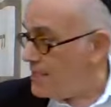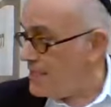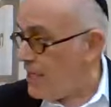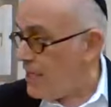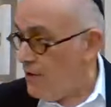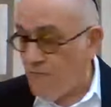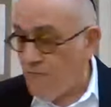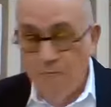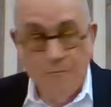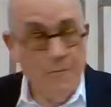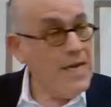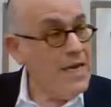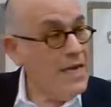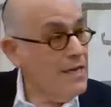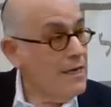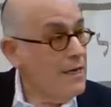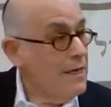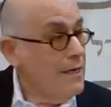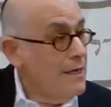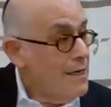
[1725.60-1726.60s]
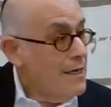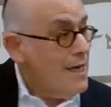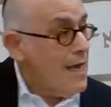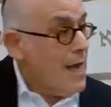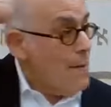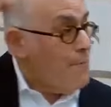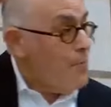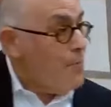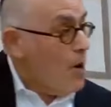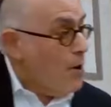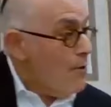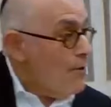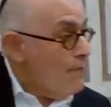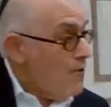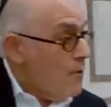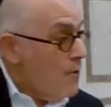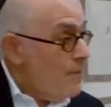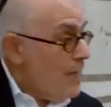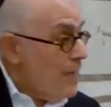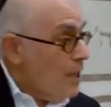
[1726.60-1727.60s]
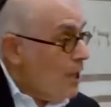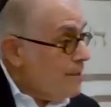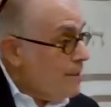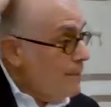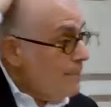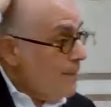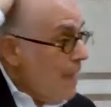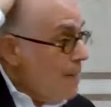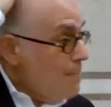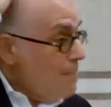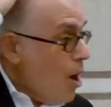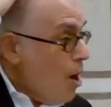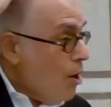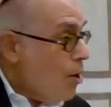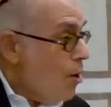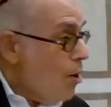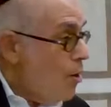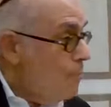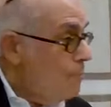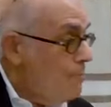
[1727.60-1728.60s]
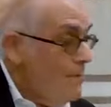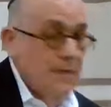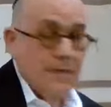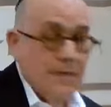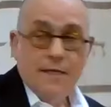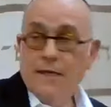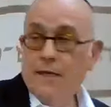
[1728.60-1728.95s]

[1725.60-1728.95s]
doesn't give me kapara for ben adam lamakom?